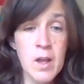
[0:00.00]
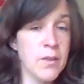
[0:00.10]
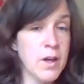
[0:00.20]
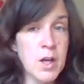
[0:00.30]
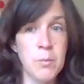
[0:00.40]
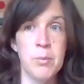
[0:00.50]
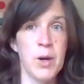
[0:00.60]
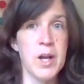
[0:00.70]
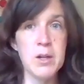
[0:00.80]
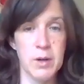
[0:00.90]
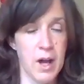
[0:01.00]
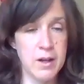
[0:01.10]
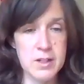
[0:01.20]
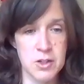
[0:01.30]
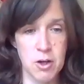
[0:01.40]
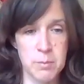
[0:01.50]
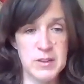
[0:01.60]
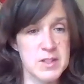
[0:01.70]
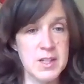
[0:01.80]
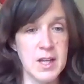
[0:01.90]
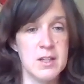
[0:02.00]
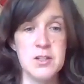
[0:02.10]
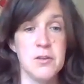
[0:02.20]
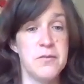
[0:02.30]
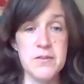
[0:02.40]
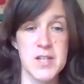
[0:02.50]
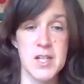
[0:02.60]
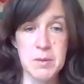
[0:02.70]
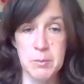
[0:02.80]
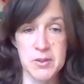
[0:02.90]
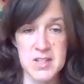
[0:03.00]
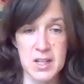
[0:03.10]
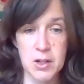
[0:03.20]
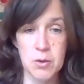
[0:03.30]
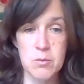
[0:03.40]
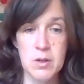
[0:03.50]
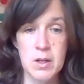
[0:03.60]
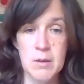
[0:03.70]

Like, brain, we're not going to talk about this again until 15 people say no